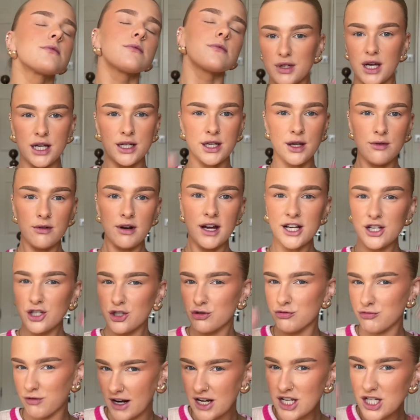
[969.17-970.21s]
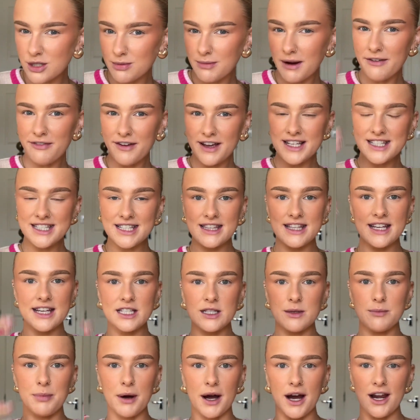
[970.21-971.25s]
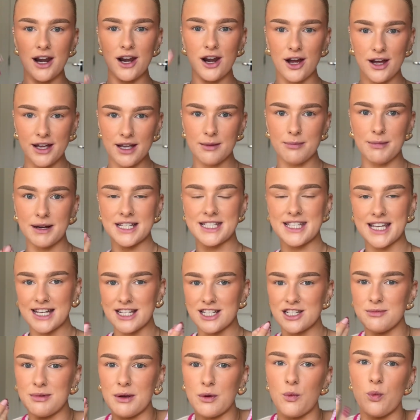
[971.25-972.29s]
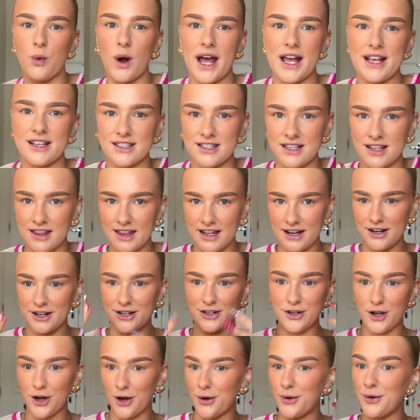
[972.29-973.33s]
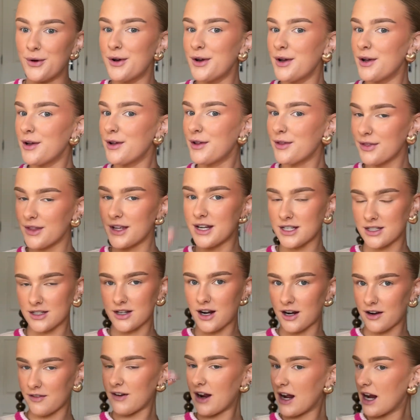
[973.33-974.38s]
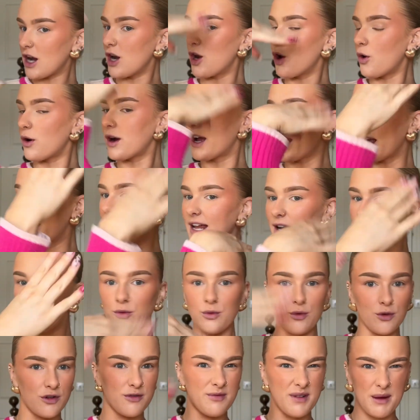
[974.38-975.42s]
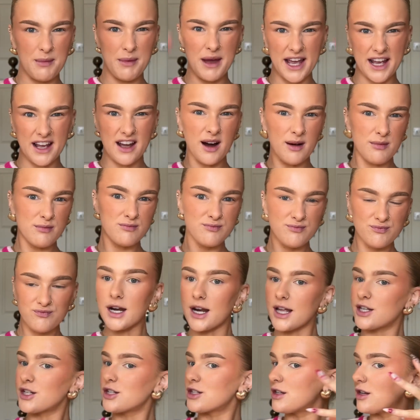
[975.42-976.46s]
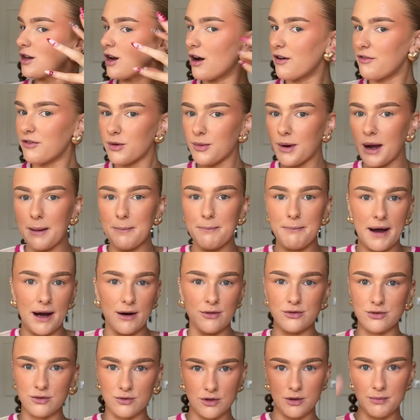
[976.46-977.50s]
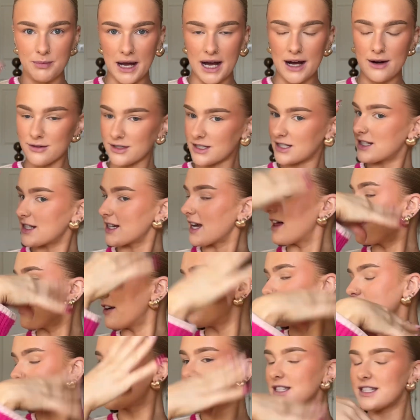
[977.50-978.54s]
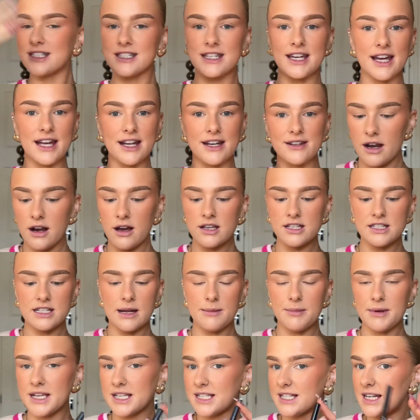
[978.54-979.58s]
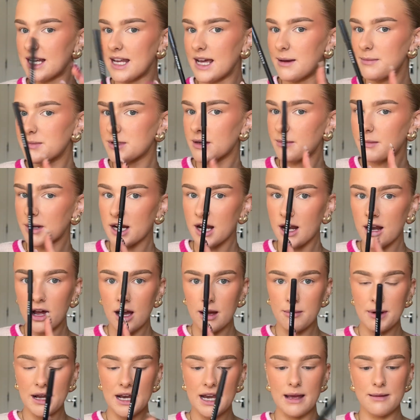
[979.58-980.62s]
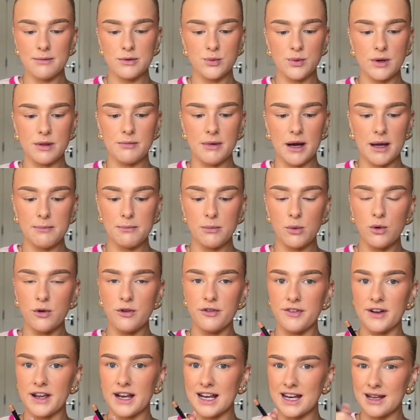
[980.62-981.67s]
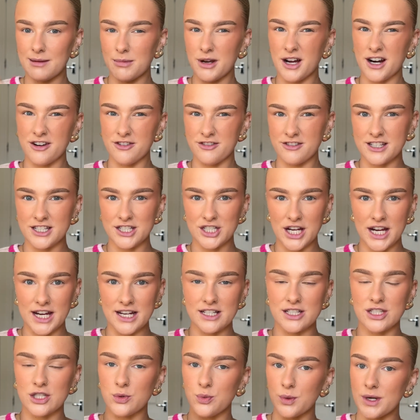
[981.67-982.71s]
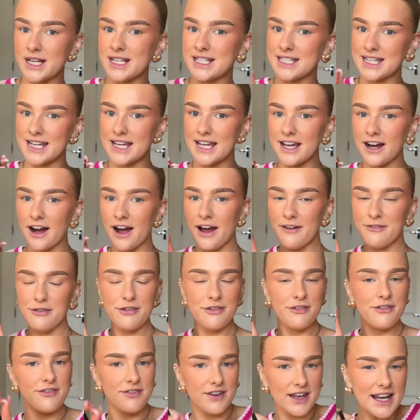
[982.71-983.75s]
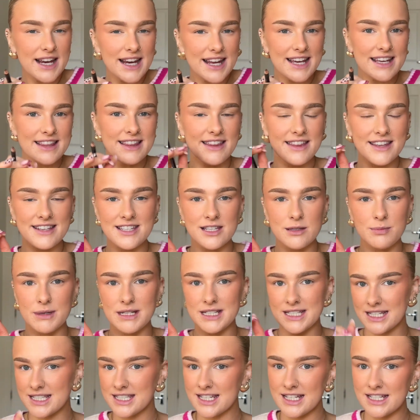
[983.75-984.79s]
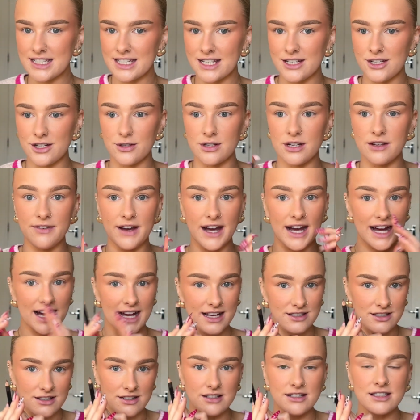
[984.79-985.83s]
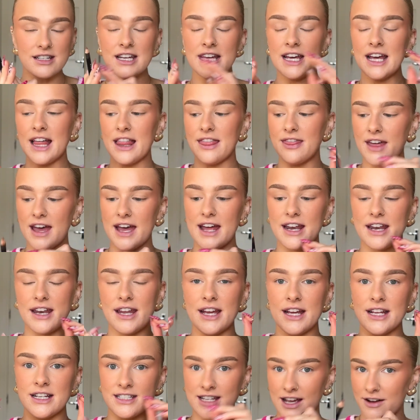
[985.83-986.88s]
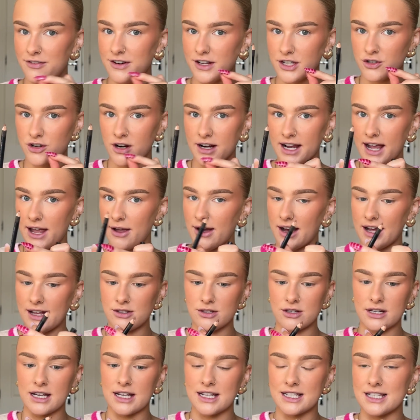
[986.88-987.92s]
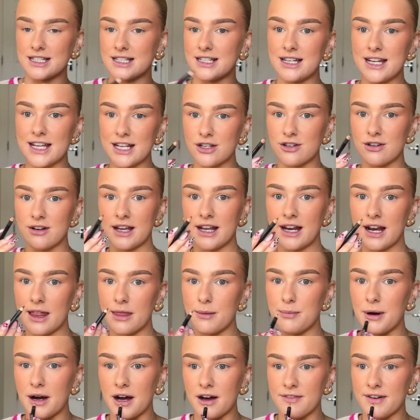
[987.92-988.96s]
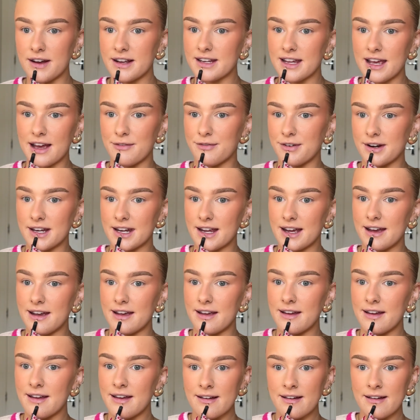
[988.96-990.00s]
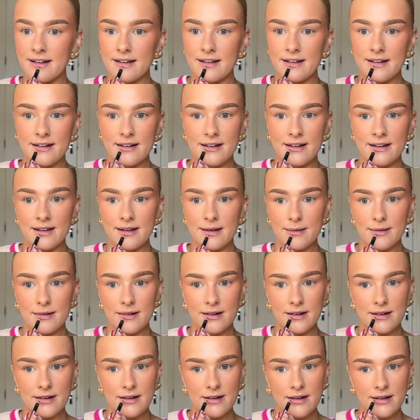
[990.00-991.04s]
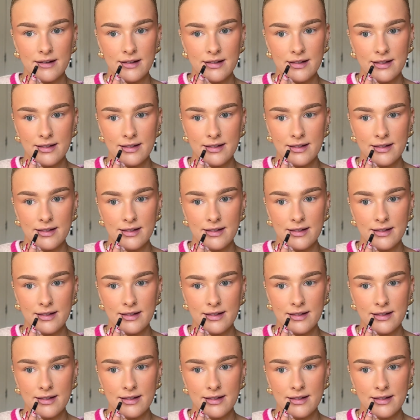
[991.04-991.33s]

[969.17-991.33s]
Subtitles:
I don't like drench my face in this, but I like my skin to be wet so that then I know that it's kind of like locking in all of my makeup. And I just love the way it melts all the powders together into the skin. Last step is lips. I'm going to line my lips with my Morphe lip liner in the shade Sweet Tea. I have a feeling that this has been discontinued. If it hasn't, then definitely try and get your hands on it because it's literally like the perfect everyday lip liner.